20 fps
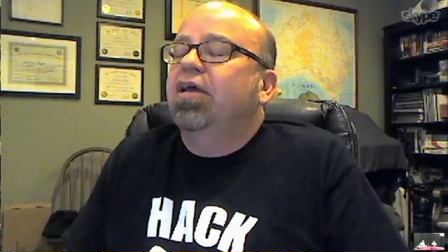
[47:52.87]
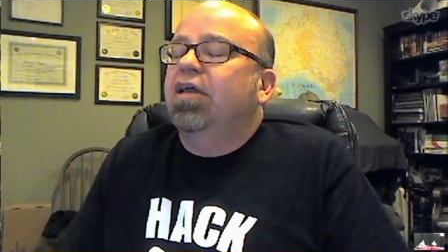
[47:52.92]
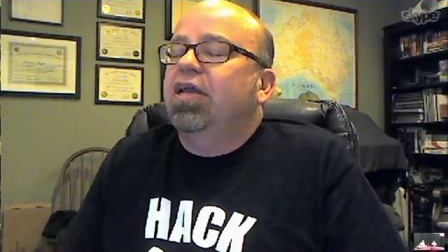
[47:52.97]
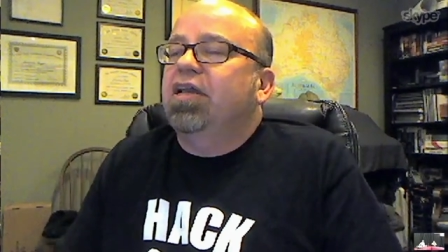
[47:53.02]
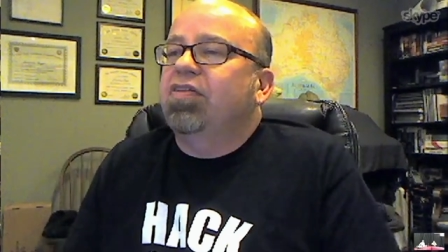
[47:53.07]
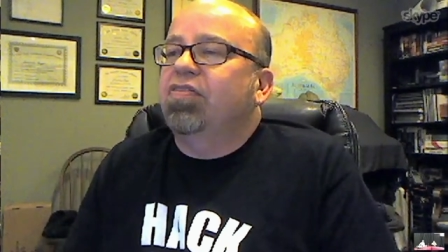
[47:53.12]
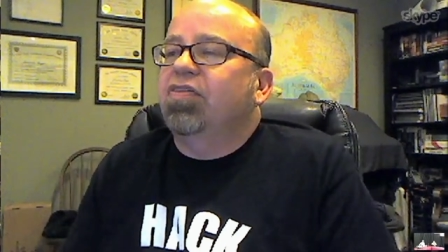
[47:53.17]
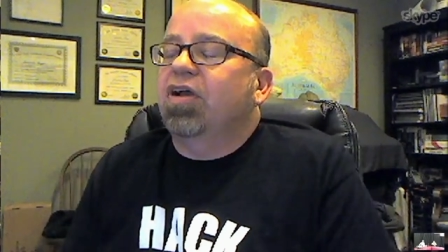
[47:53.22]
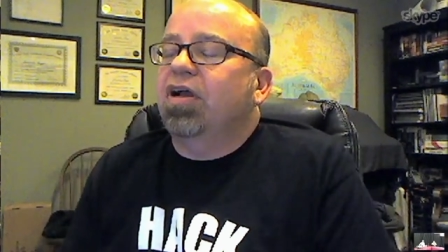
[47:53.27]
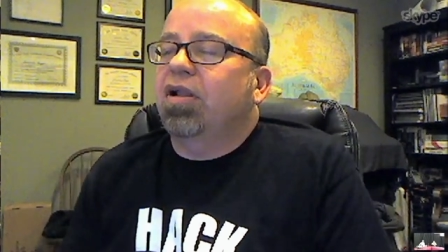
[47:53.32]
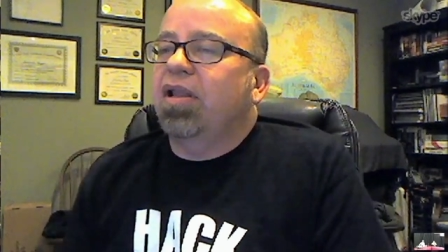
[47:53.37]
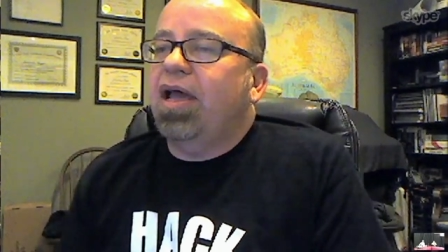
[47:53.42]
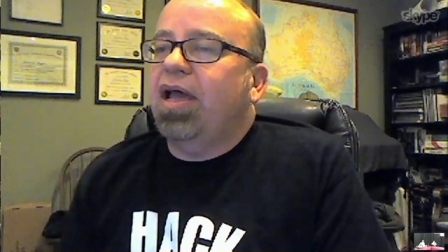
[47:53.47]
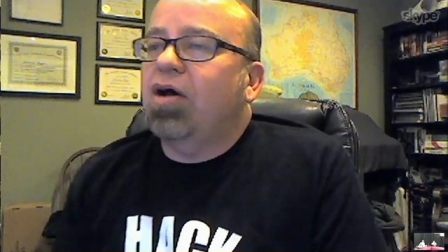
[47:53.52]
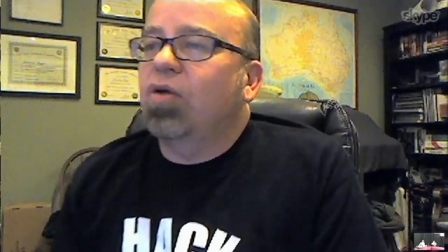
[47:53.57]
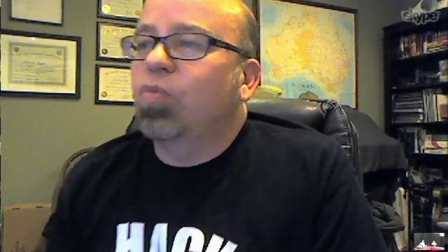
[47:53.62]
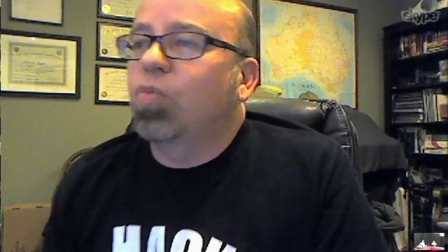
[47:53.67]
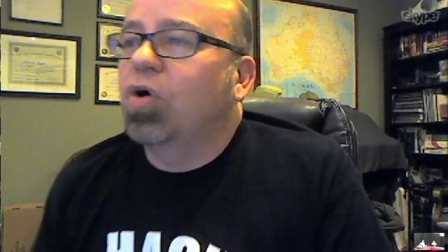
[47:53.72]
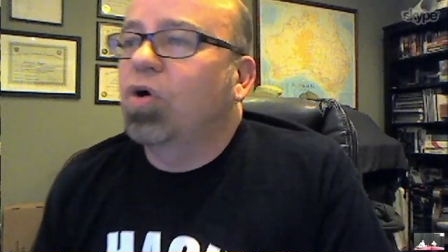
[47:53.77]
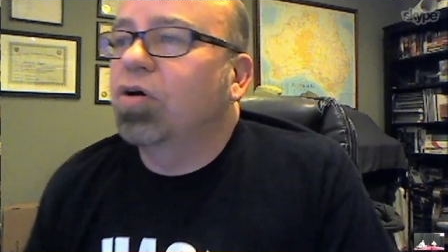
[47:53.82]
in the
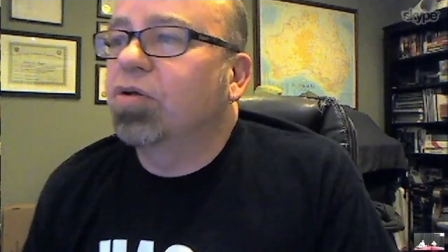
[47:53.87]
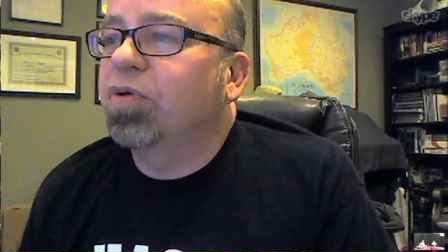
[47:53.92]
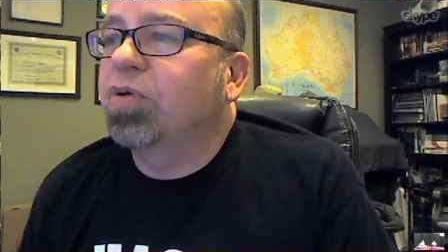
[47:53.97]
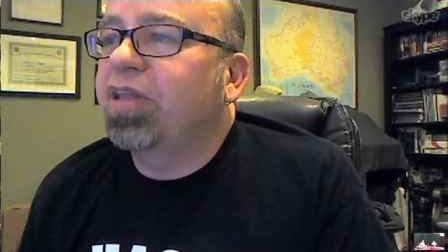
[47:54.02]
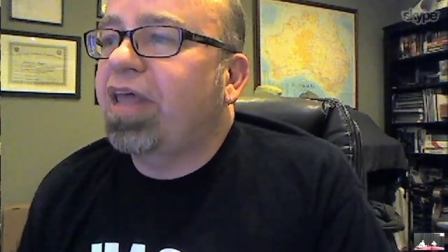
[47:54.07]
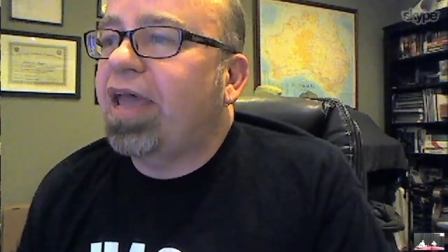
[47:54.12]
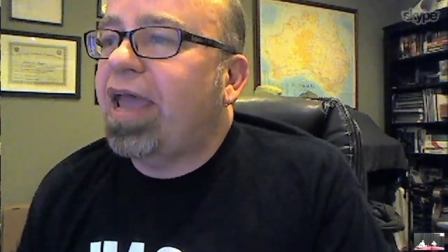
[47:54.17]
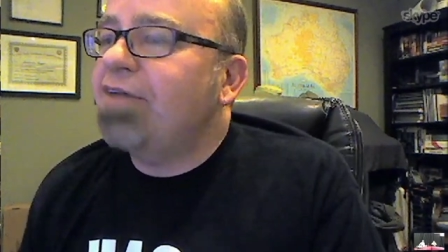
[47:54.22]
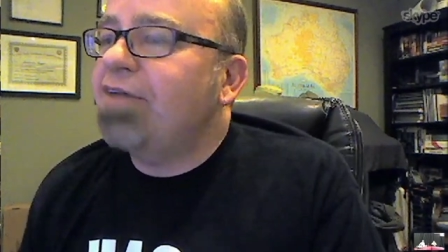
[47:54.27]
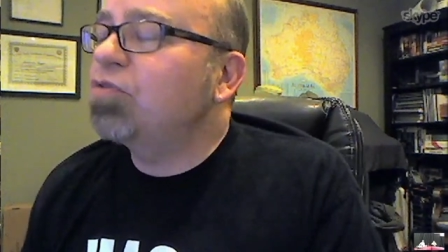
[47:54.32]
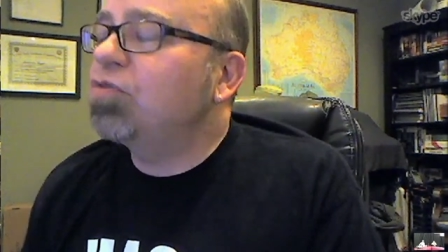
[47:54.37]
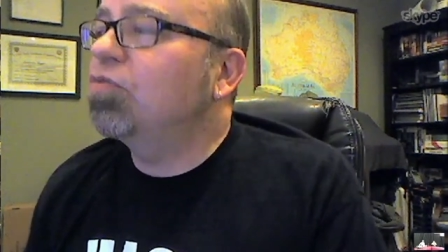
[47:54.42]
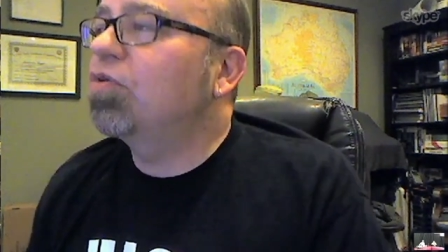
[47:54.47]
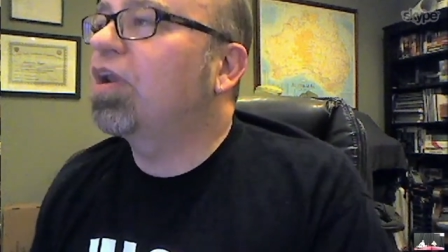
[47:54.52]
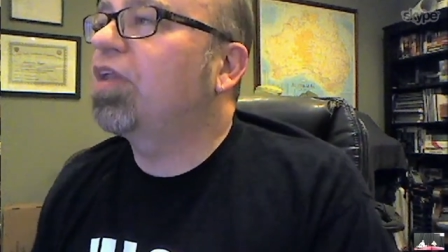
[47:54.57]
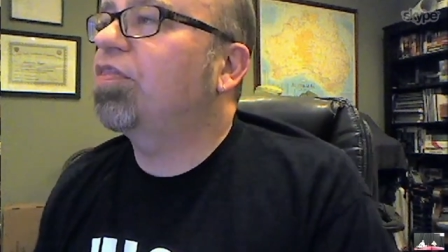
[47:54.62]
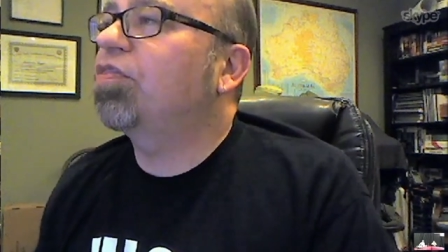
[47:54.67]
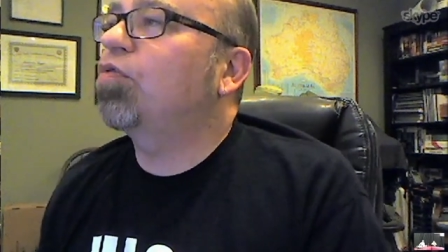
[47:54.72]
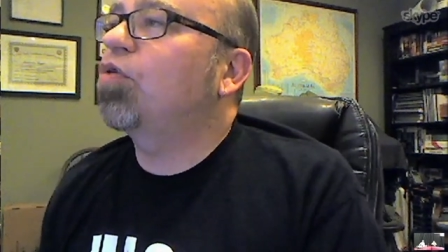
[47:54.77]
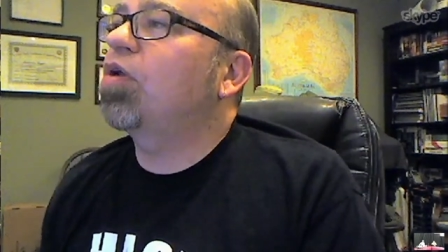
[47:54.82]
cloud world when they haven't
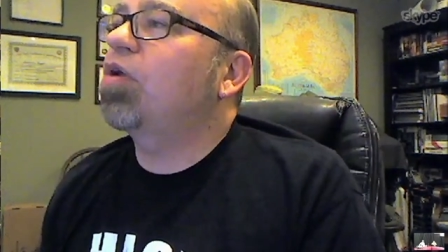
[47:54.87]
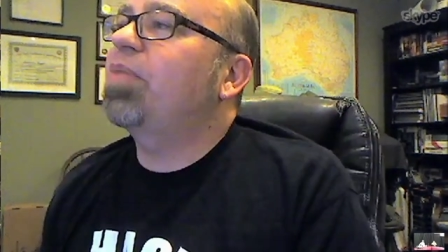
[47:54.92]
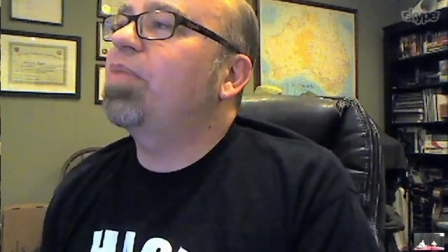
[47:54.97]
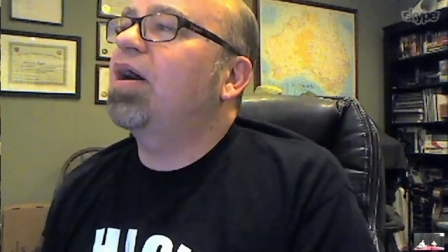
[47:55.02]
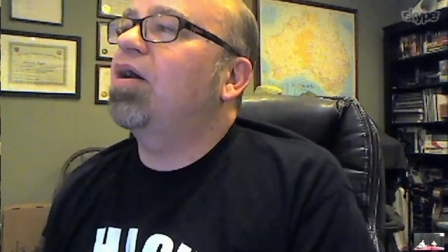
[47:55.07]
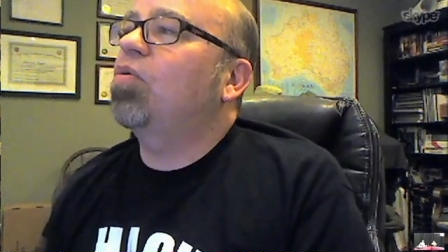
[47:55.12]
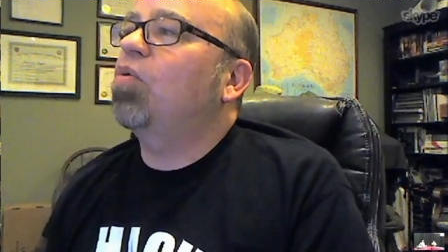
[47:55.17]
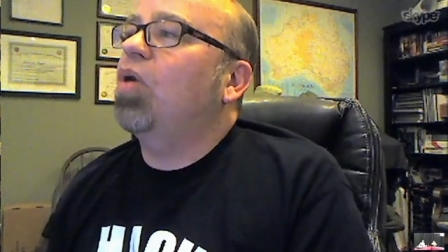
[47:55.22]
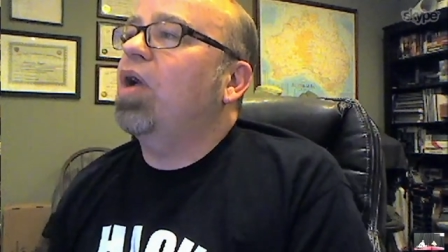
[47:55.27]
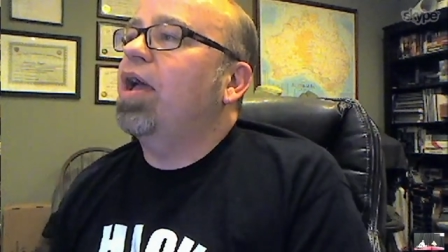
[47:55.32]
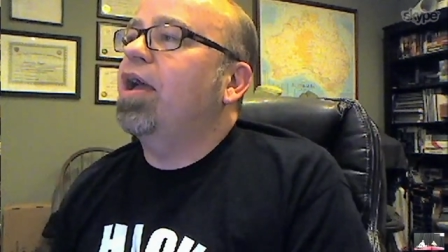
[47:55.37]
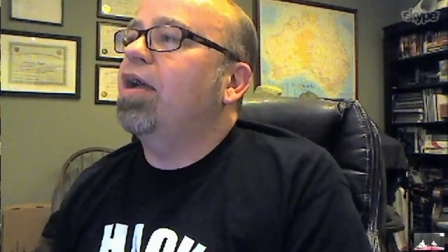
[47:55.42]
really thought about